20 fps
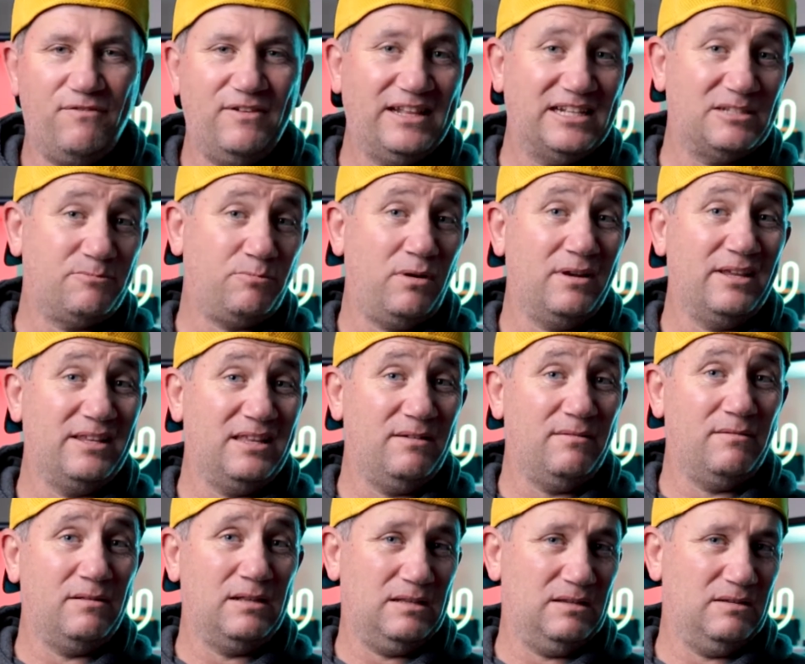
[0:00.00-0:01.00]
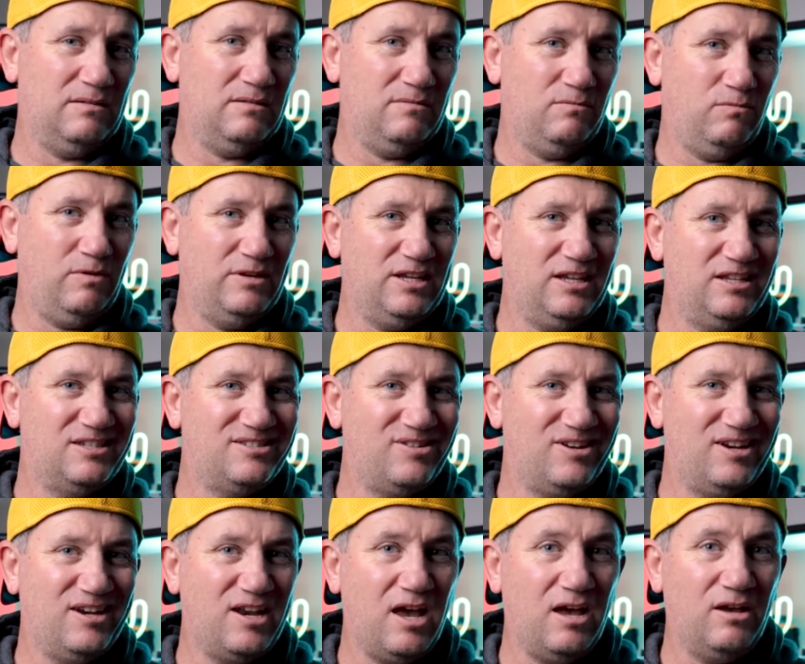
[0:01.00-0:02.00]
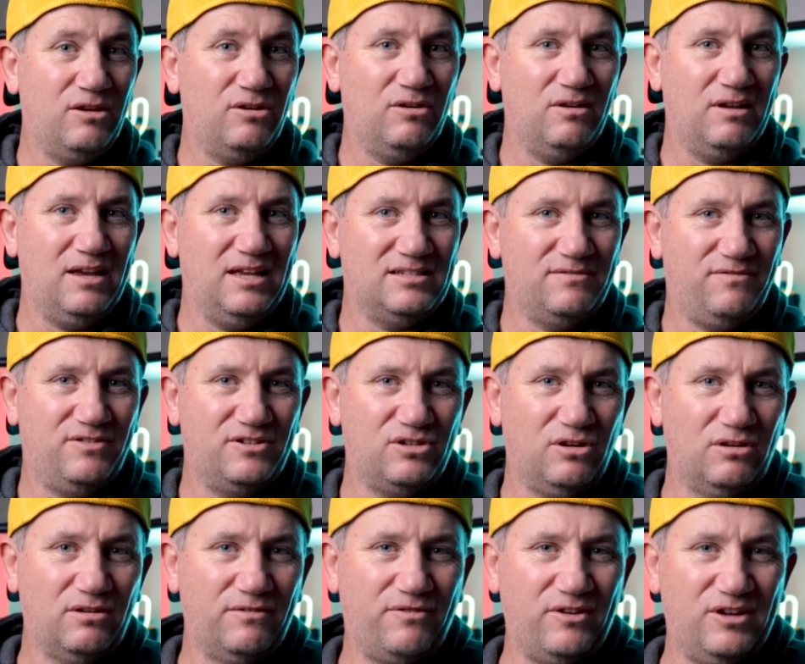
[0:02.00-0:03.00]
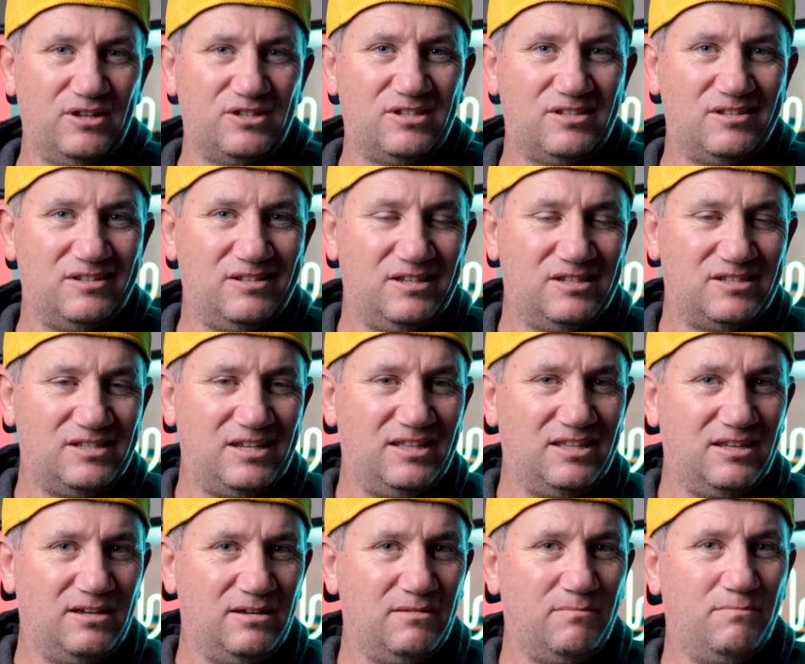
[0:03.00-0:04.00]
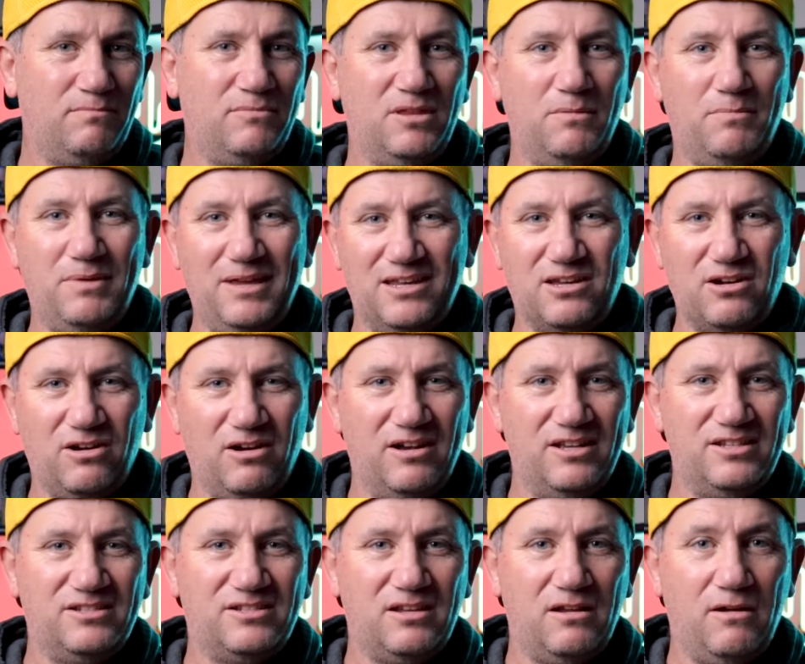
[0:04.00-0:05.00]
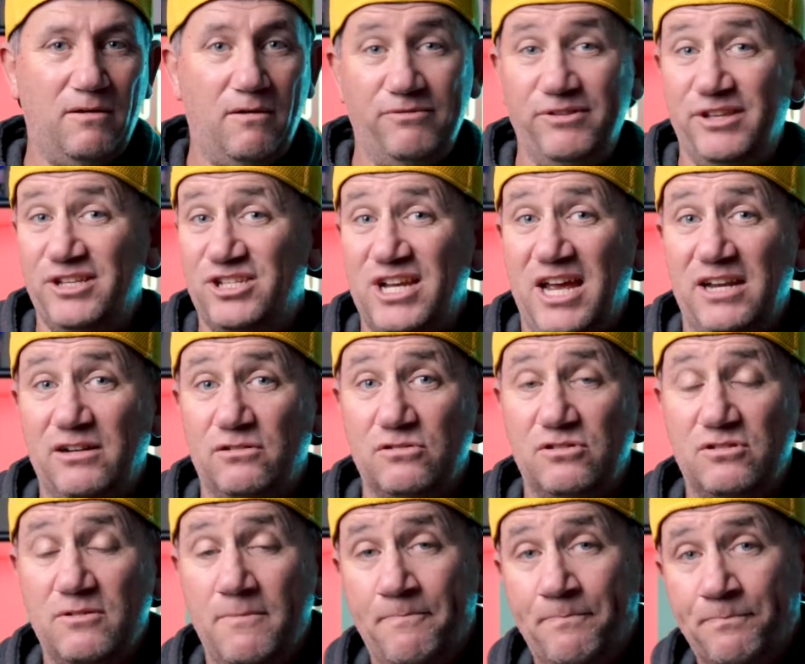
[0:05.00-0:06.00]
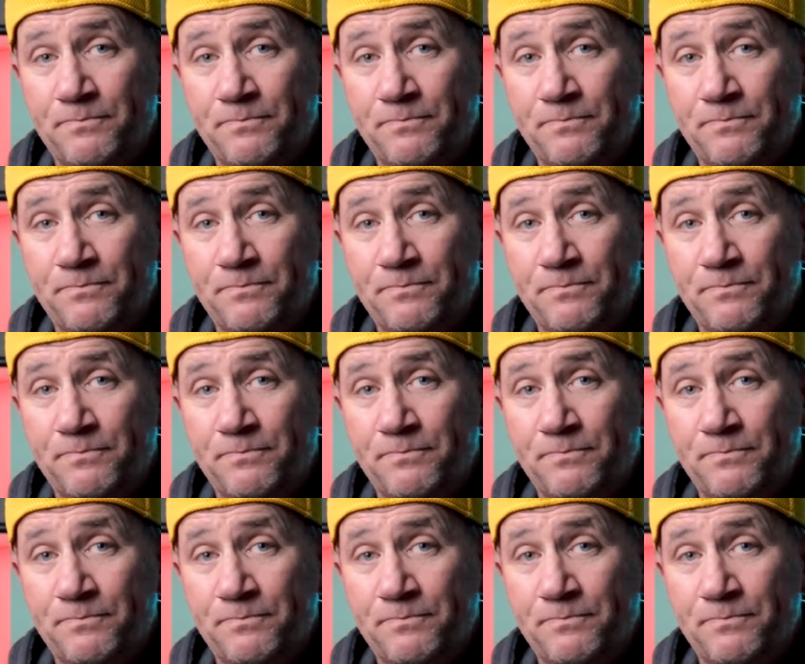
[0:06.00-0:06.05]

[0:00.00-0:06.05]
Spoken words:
that's probably the when you sort of know you, as a photographer, it's you see the big guys on the channels,